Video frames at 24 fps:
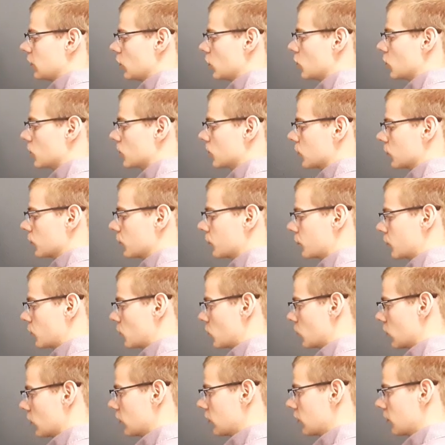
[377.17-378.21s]
over
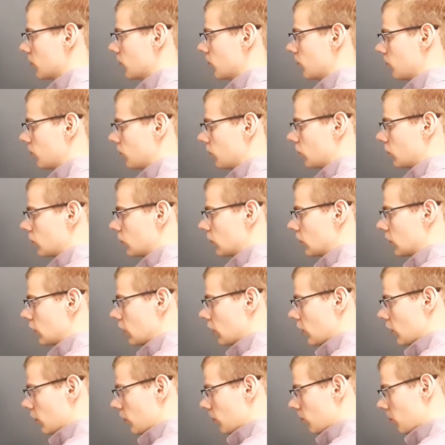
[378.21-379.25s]
4
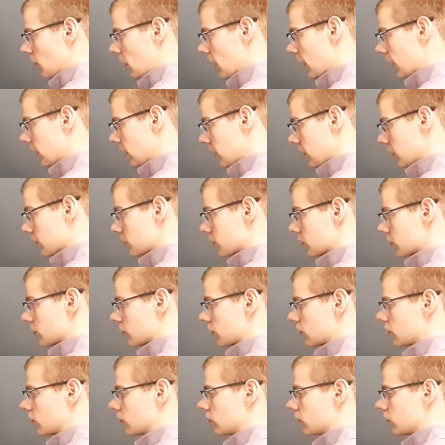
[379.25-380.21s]
minus